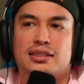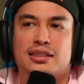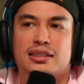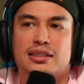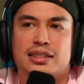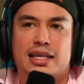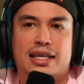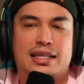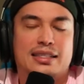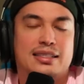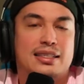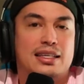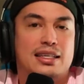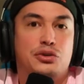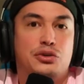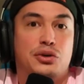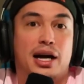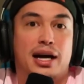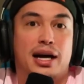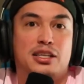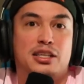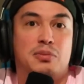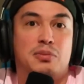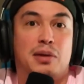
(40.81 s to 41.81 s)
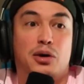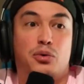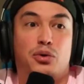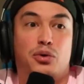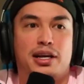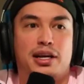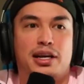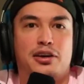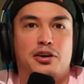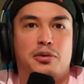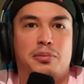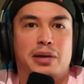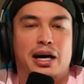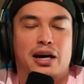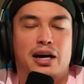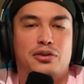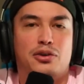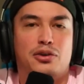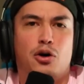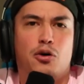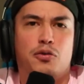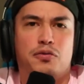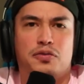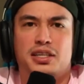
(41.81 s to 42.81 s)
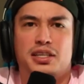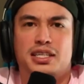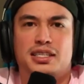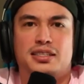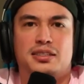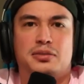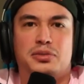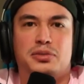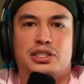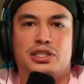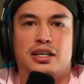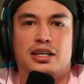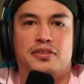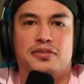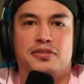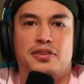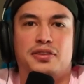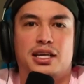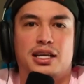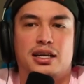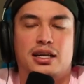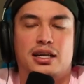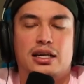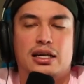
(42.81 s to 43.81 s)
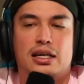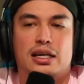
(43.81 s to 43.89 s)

and things that you guys might want to hear about, and hopefully some stuff that